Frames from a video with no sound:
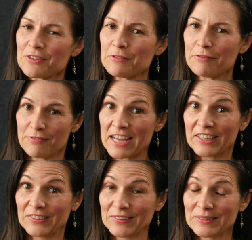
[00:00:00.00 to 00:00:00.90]
the
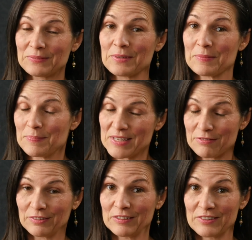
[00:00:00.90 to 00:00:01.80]
fail with
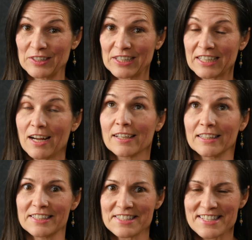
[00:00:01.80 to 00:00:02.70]
beef liver
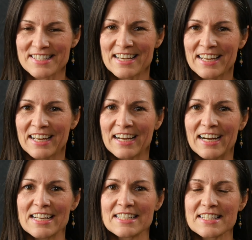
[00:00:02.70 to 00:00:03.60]
cutlets,
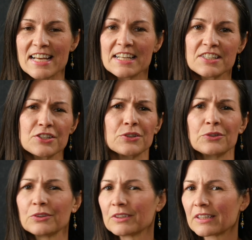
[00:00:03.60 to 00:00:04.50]
I decided
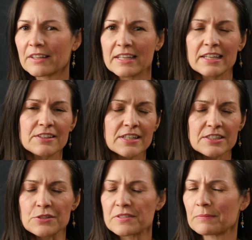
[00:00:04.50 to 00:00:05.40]
to look on the internet,
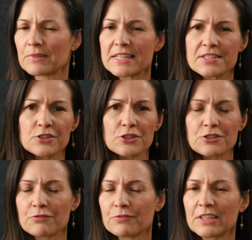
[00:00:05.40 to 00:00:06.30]
do some
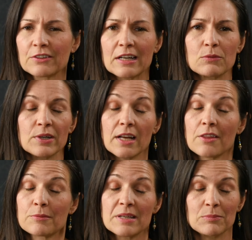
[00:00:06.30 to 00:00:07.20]
research, figure out what
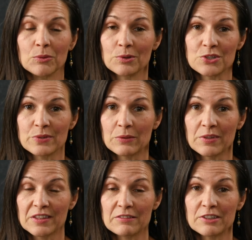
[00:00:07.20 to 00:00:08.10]
other people were doing
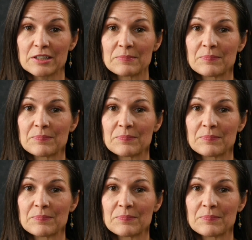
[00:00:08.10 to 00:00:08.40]
with liver.